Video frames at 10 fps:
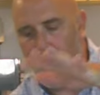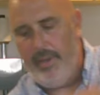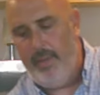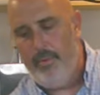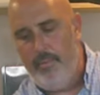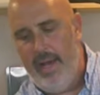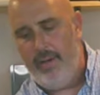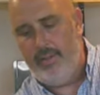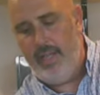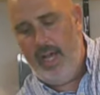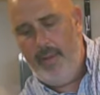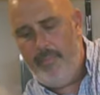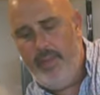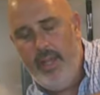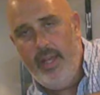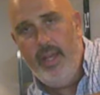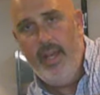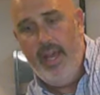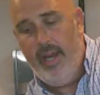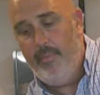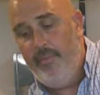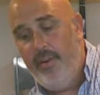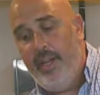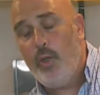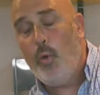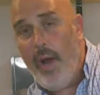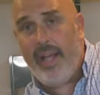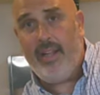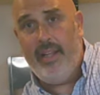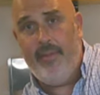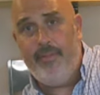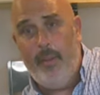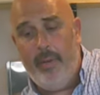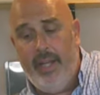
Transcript: a bamboo mat on top, and I'm very quickly flipping